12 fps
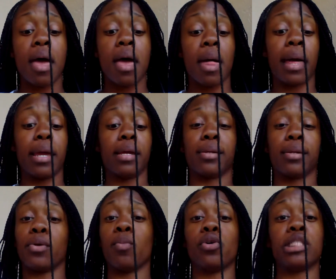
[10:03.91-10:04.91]
Like no
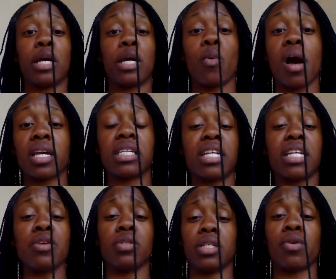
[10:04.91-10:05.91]
more jaywalking, because I
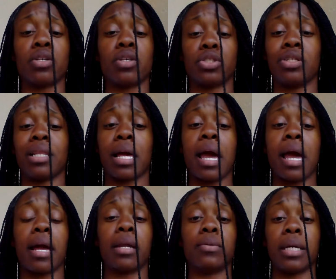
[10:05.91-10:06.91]
usually cross the street like I ain't
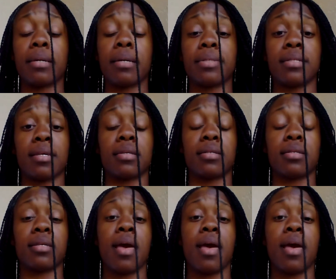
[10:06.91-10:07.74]
got no damn sense.